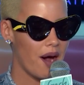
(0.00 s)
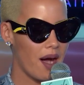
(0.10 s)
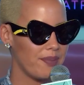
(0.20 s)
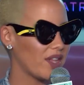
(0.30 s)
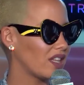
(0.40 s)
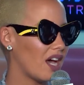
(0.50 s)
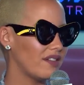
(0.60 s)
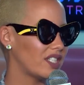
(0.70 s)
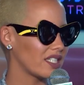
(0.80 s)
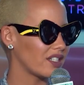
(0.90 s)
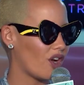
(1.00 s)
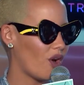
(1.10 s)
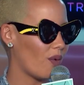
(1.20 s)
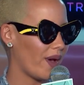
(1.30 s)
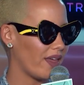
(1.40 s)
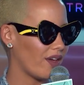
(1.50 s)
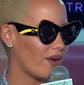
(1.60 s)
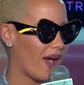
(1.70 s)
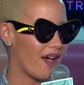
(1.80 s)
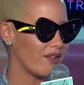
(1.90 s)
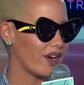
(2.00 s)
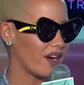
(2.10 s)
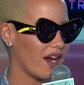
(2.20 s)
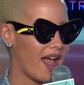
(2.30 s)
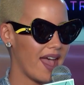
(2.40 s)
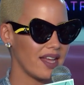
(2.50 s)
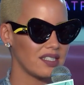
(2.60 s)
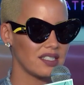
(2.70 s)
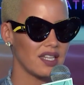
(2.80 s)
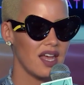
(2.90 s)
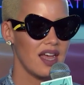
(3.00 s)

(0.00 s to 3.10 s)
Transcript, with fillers: Um, the love doesn't go away though ever, and